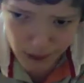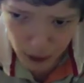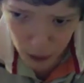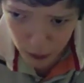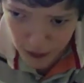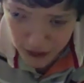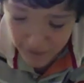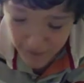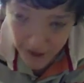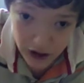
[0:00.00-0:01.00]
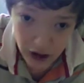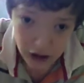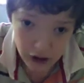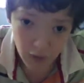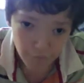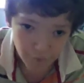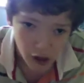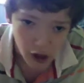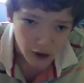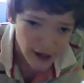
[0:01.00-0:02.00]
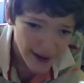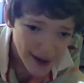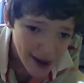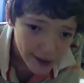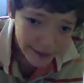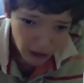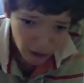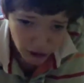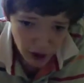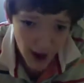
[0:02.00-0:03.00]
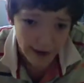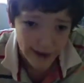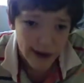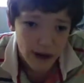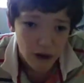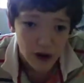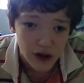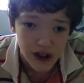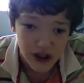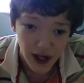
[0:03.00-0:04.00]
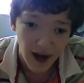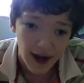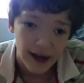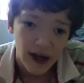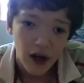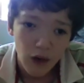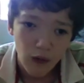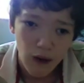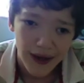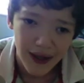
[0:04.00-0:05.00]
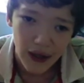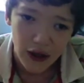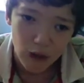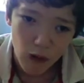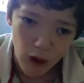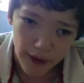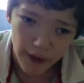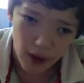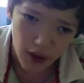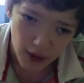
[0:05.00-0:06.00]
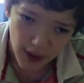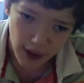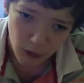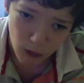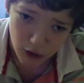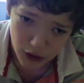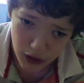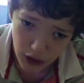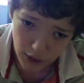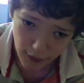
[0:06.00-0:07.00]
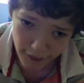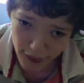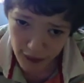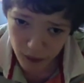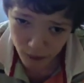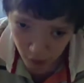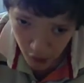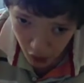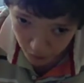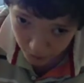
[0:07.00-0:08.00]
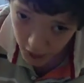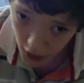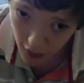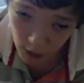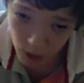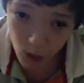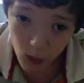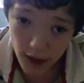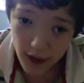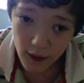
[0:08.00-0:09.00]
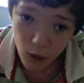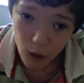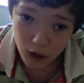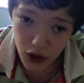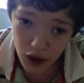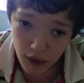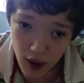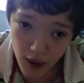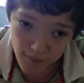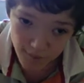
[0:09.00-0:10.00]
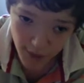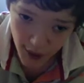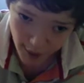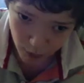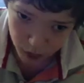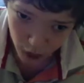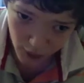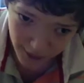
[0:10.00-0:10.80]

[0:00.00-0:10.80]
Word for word: with all its features, and then down the line you can decide whether what you want to do about that, whether you want to employ